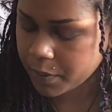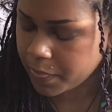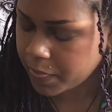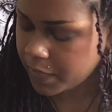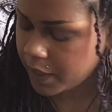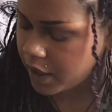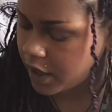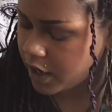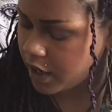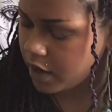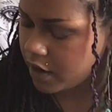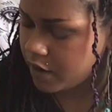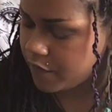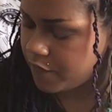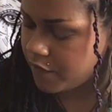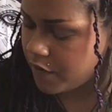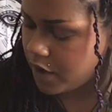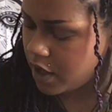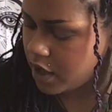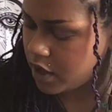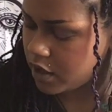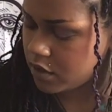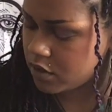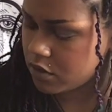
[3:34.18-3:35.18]
The
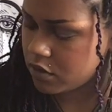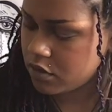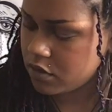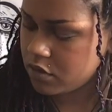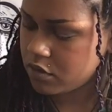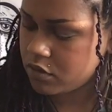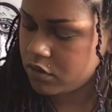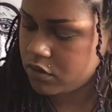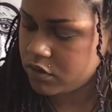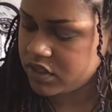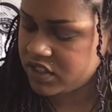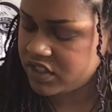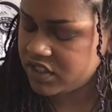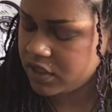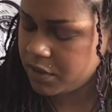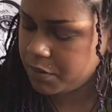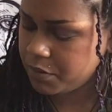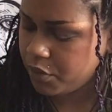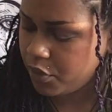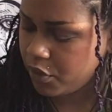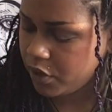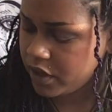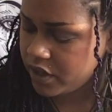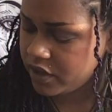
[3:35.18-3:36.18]
Hierophant, what's
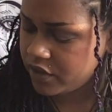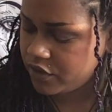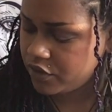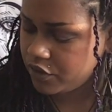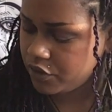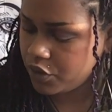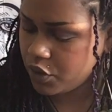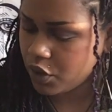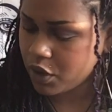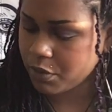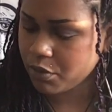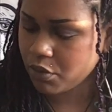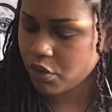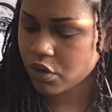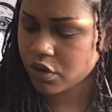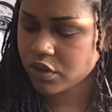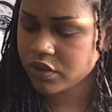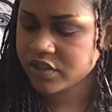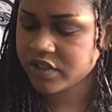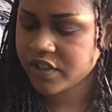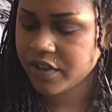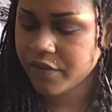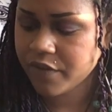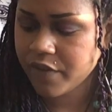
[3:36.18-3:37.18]
important to your
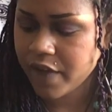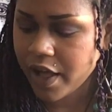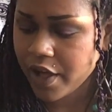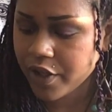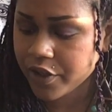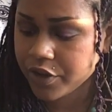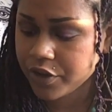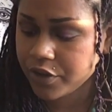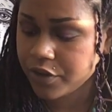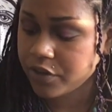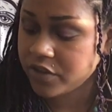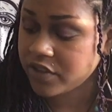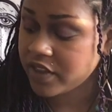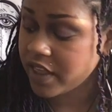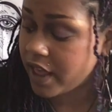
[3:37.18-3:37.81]
morals and values.